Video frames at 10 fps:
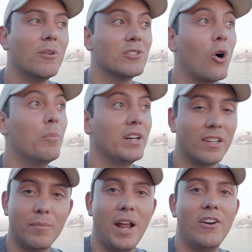I was hoping to
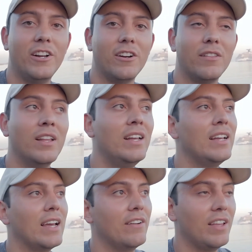come down here and
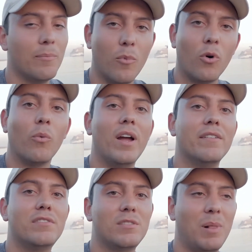kind of get more
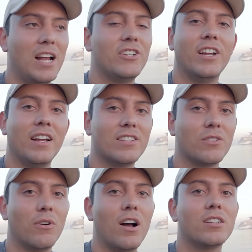waves splashing against the
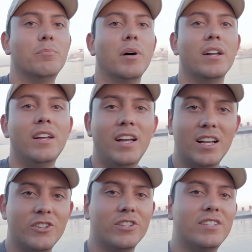rocks, but
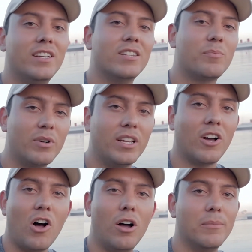as you can see, it's pretty
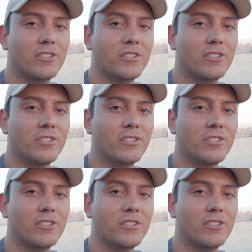calm.